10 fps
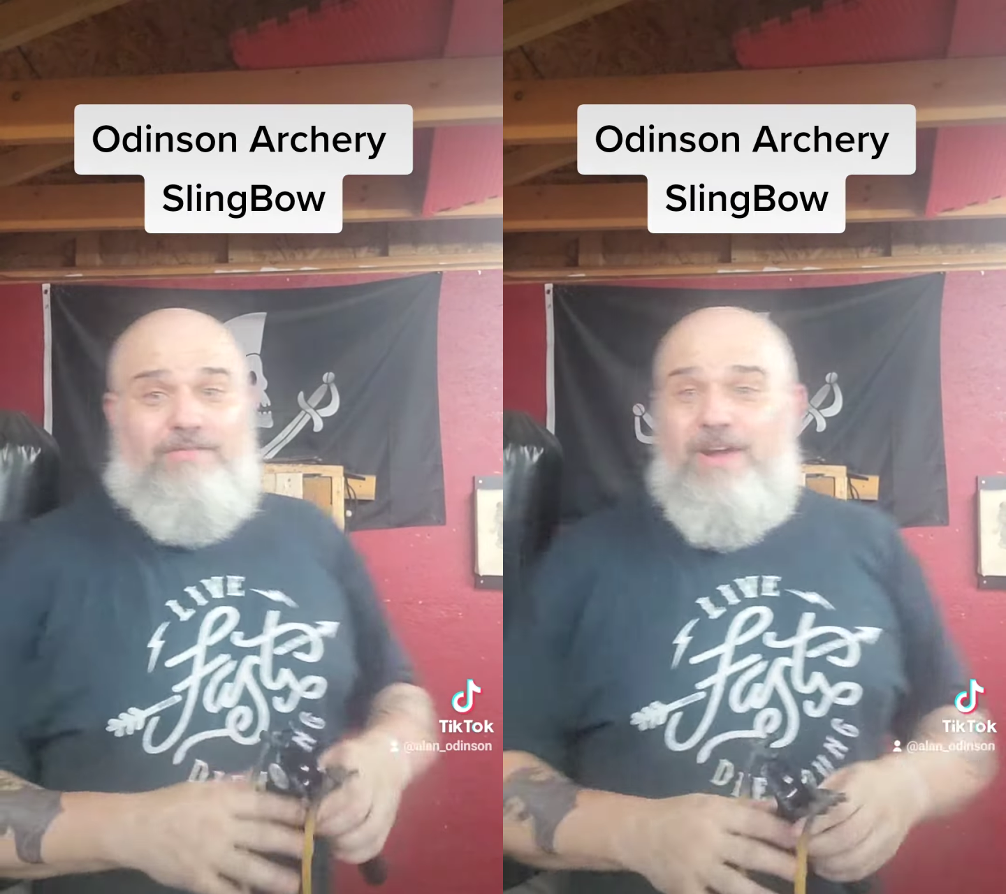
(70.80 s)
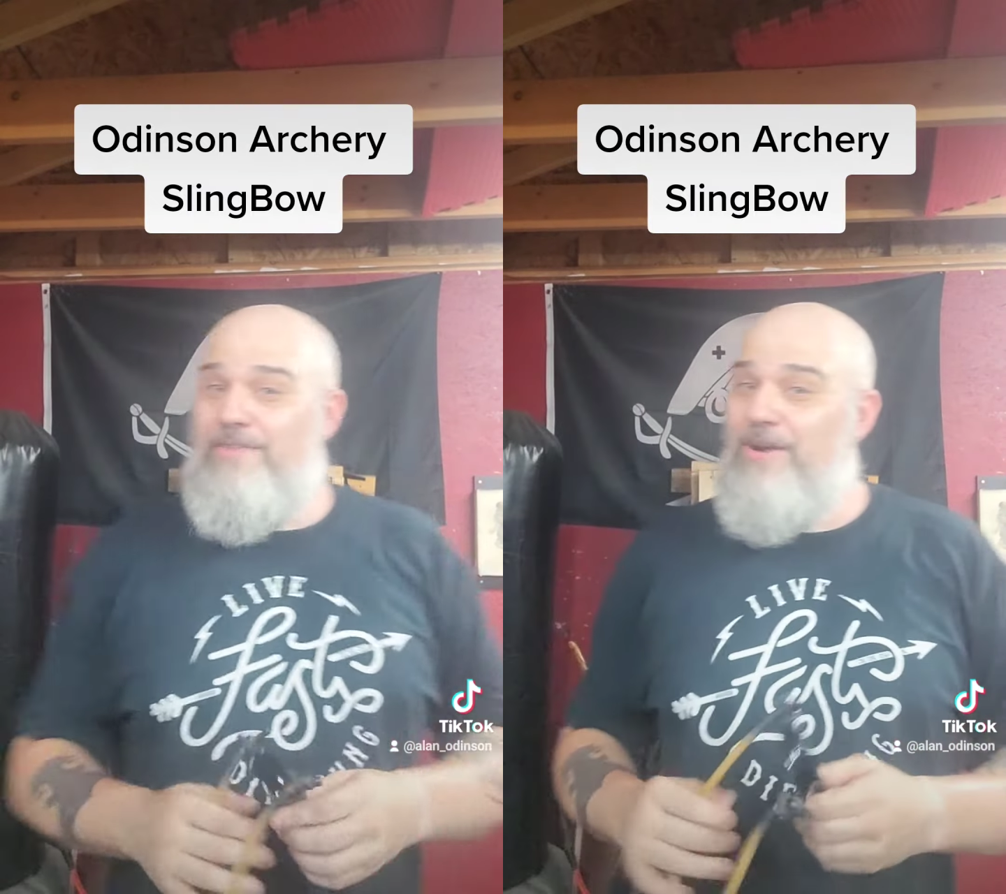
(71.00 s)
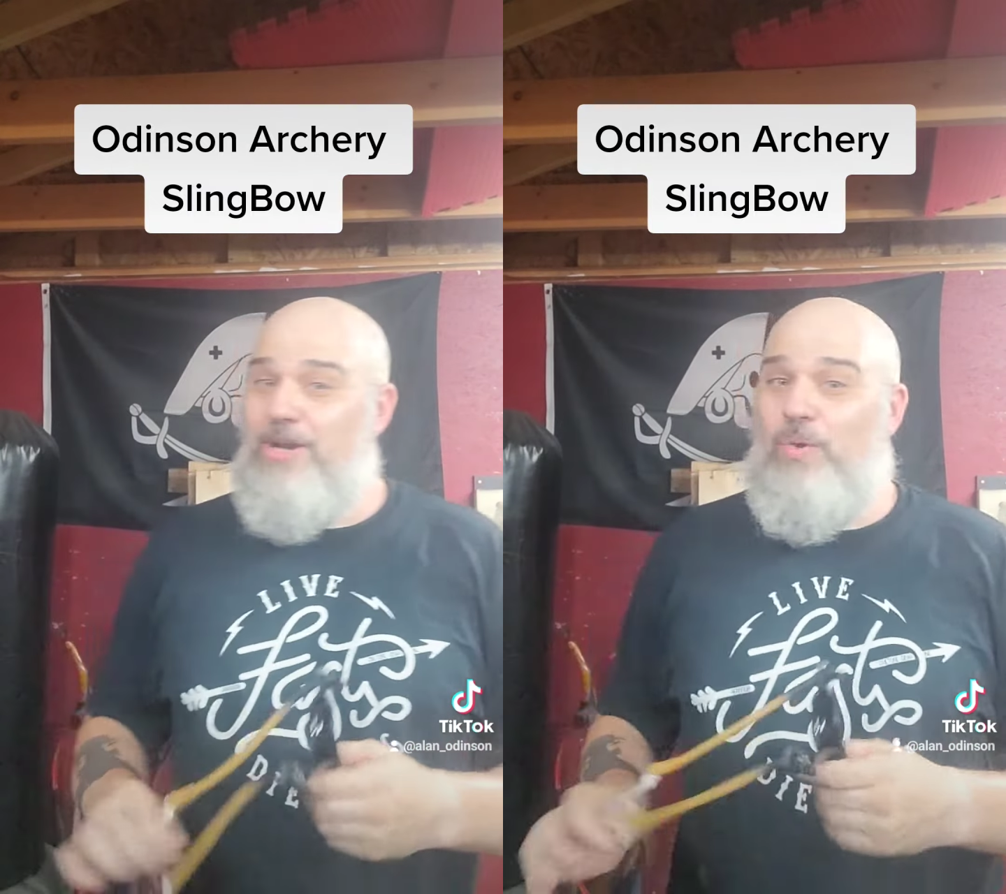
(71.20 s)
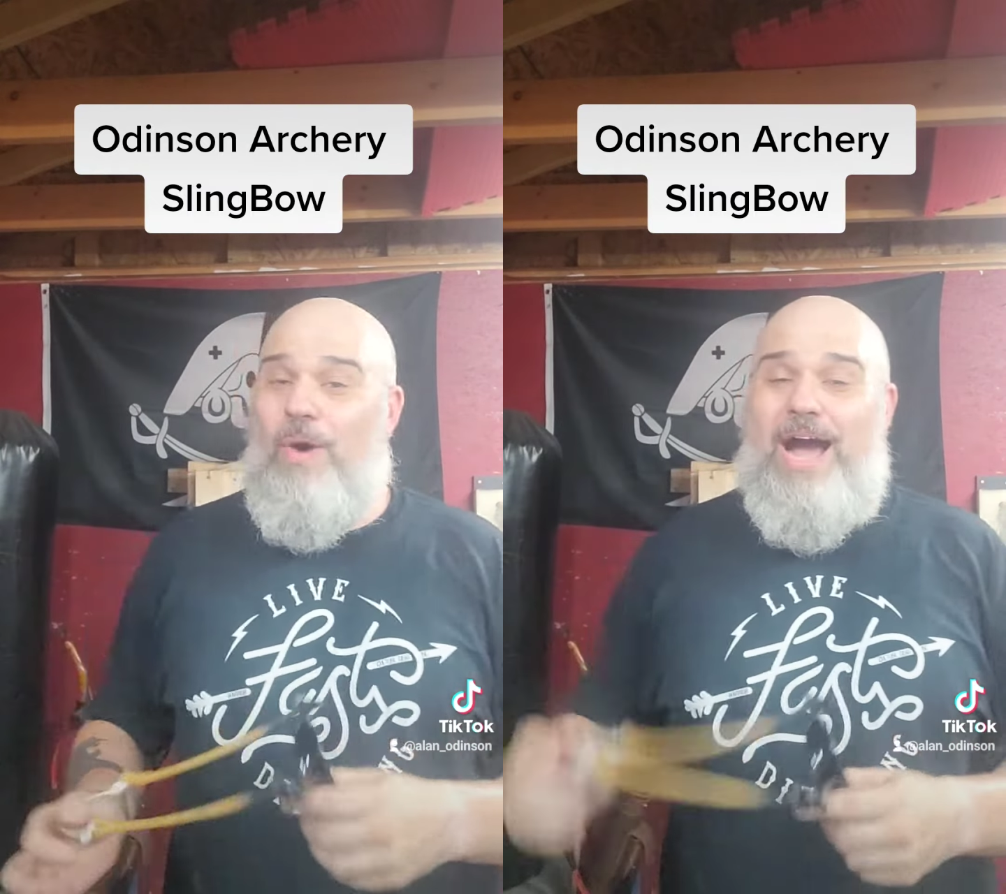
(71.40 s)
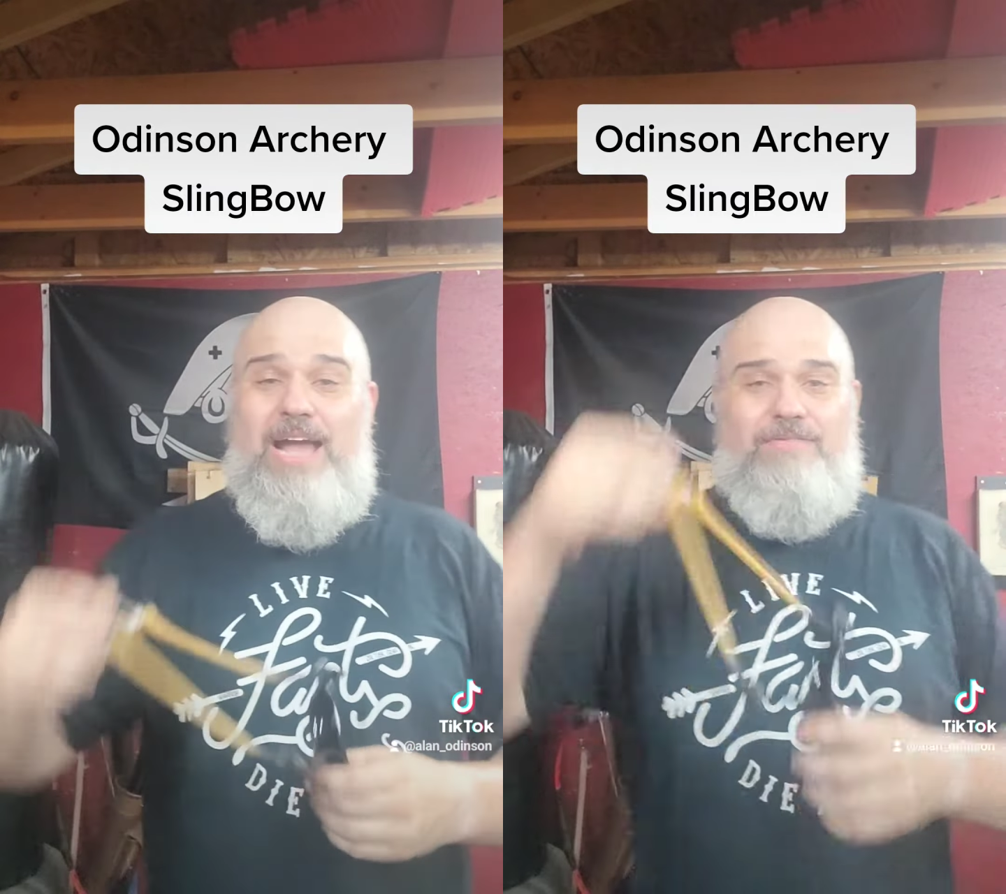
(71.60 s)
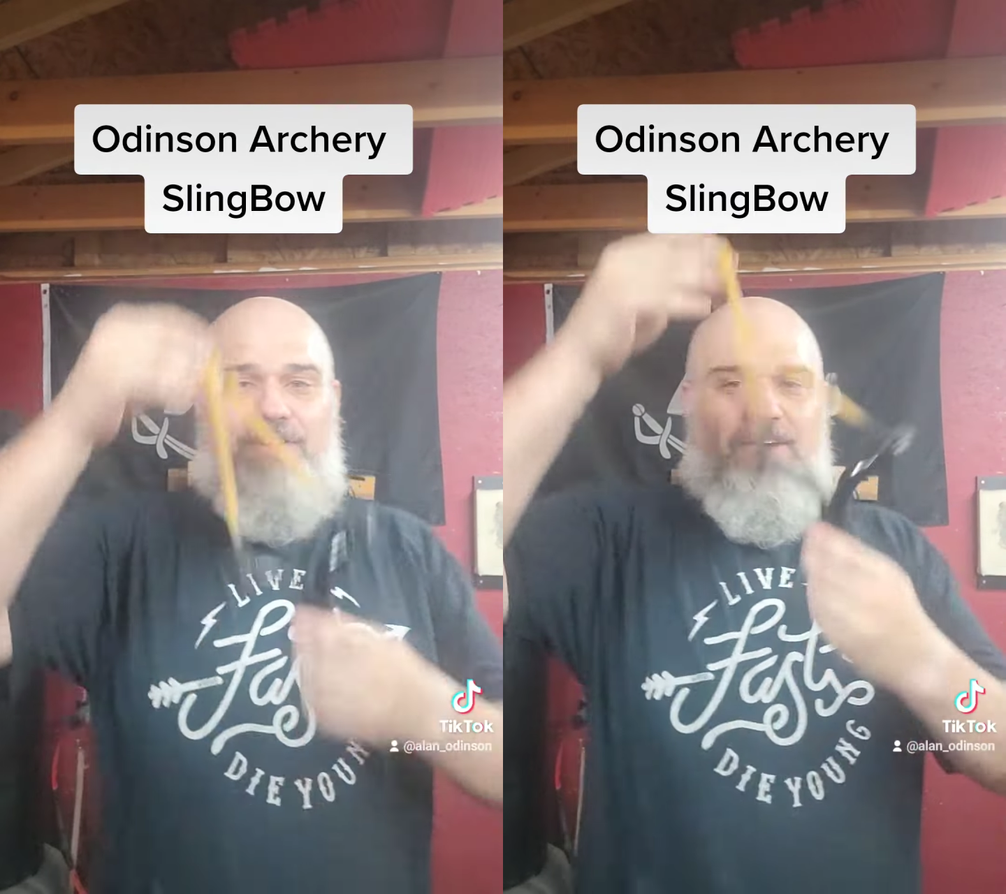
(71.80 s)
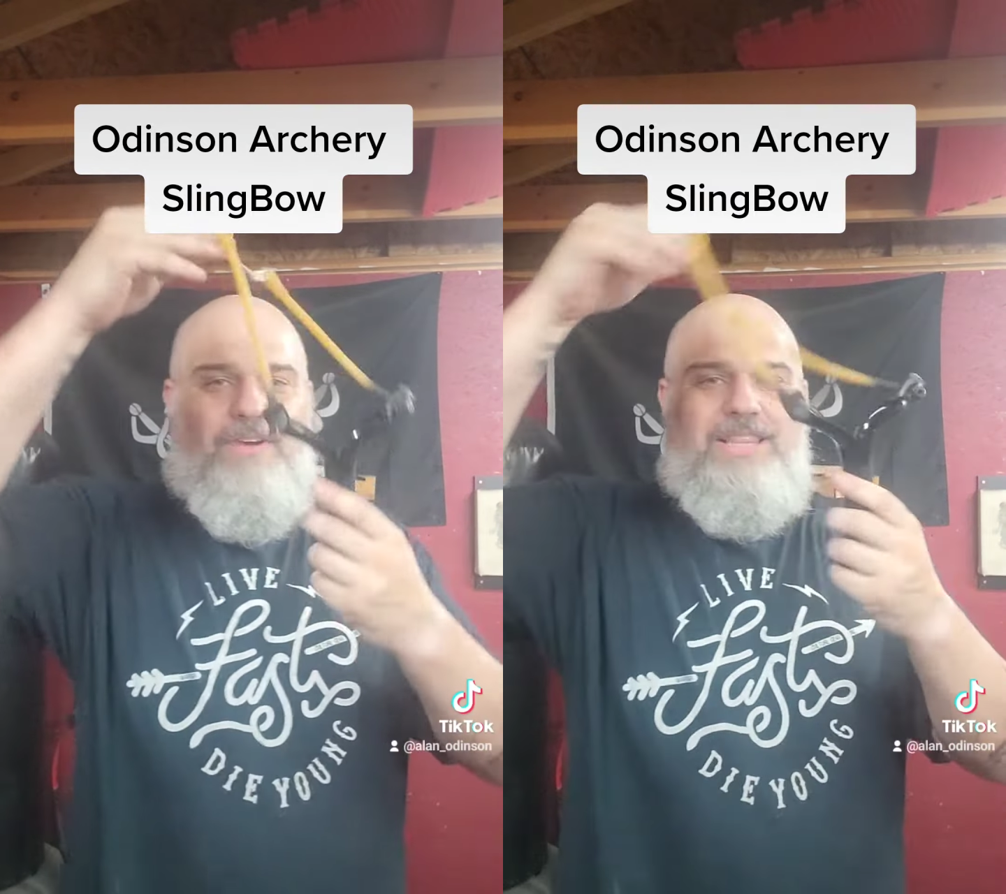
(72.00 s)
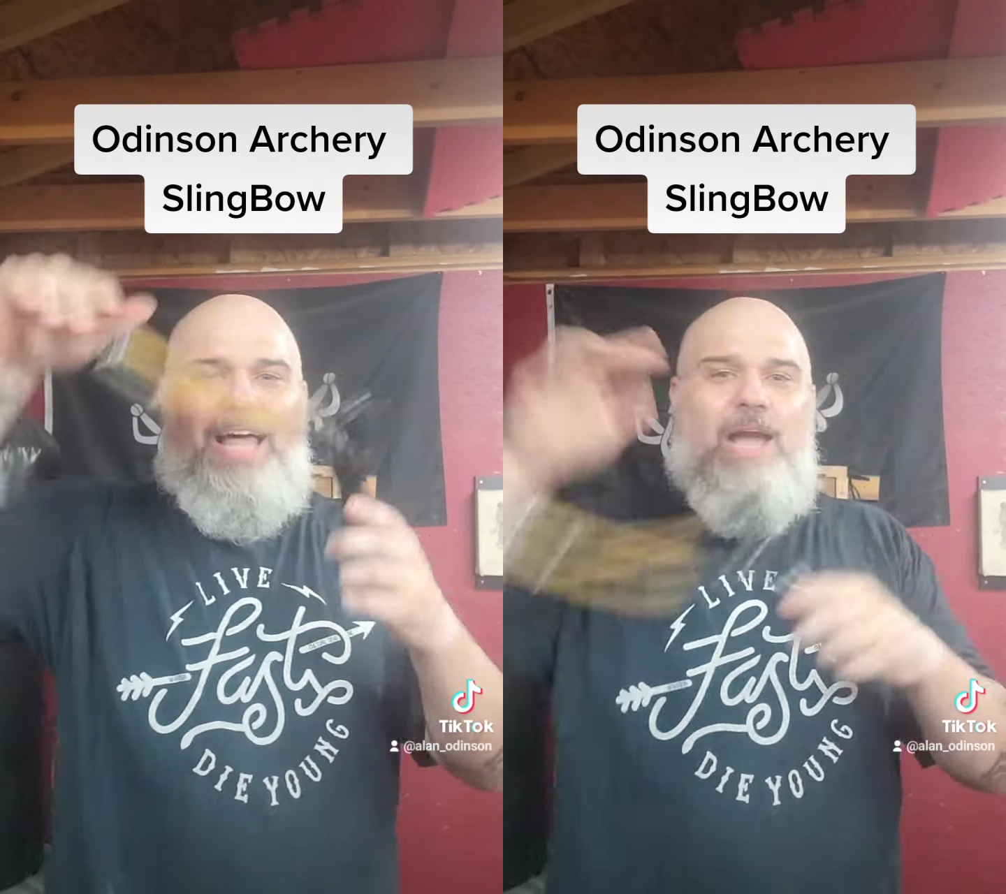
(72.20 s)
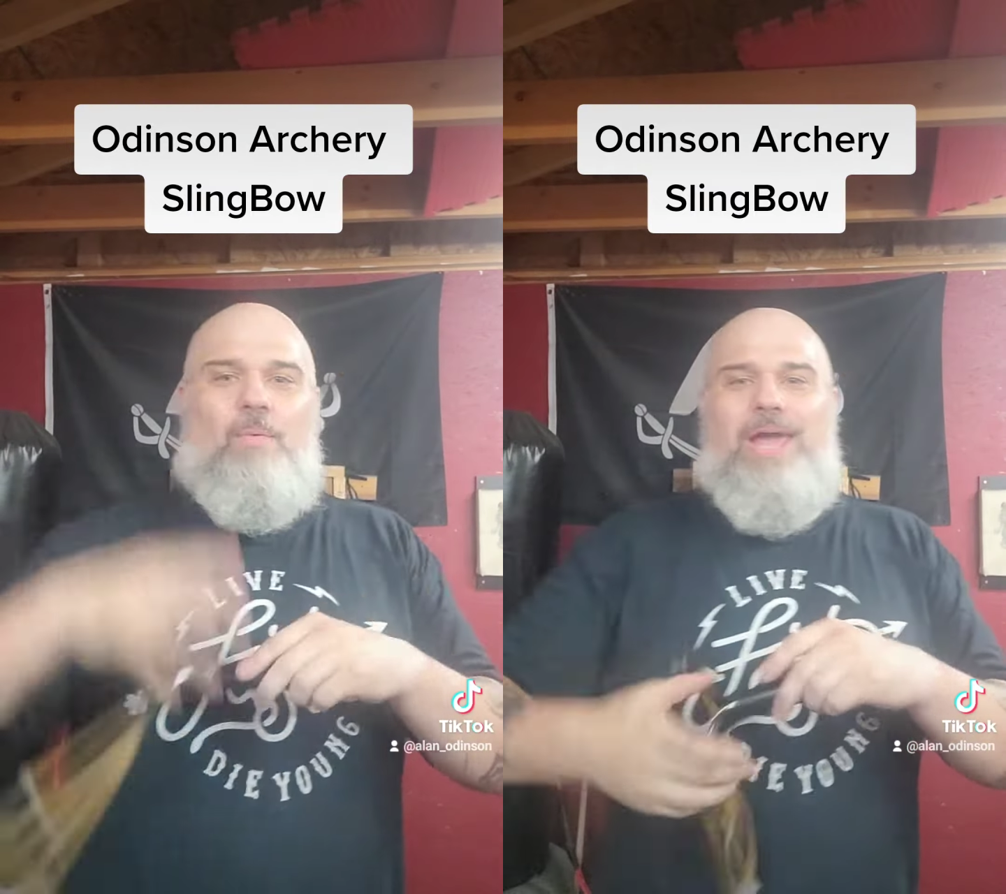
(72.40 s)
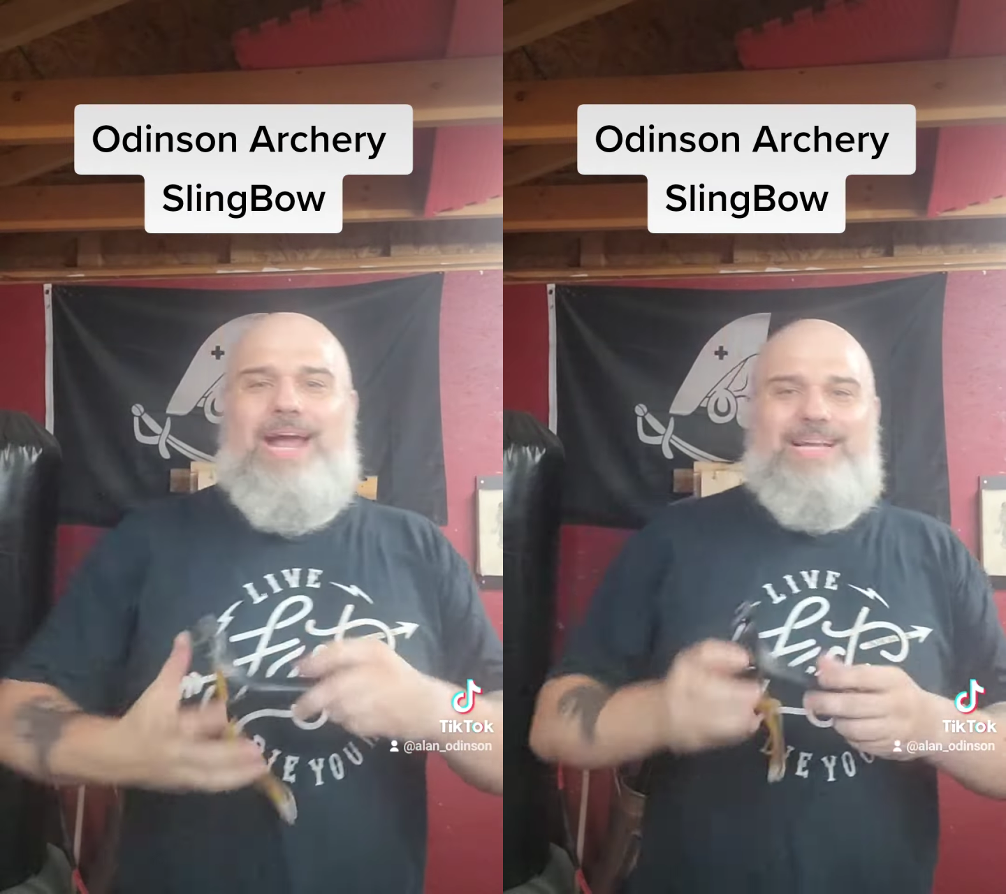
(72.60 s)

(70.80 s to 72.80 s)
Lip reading: very, very quiet, very, very lightweight.